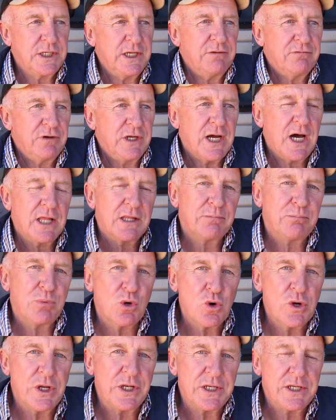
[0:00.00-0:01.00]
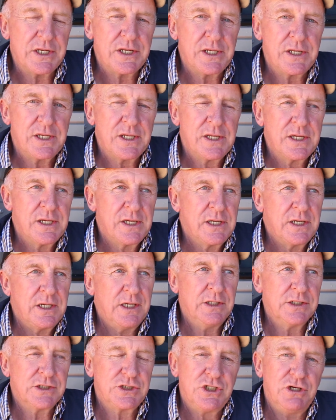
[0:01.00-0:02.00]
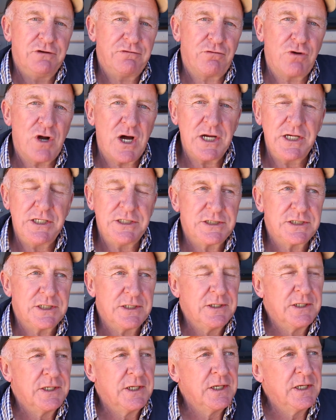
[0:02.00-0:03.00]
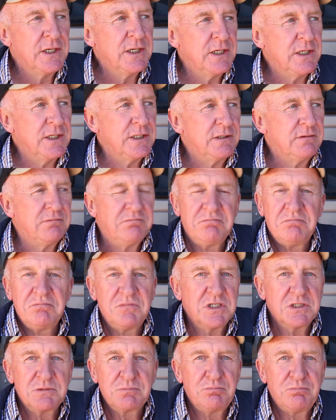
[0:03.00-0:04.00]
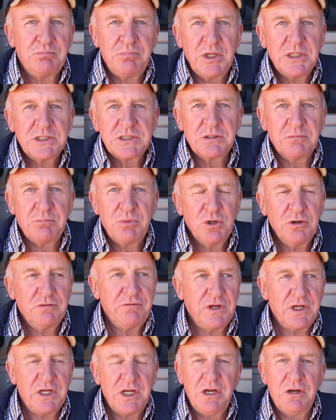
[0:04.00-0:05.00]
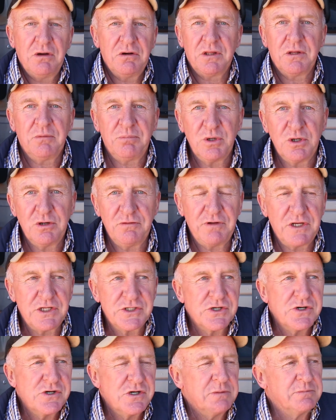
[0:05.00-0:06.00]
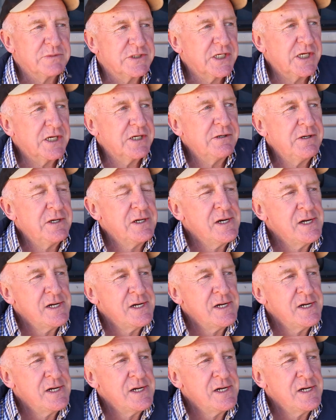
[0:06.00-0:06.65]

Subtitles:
at every other point in the shift range, it just picks the perfect gear at the perfect time. So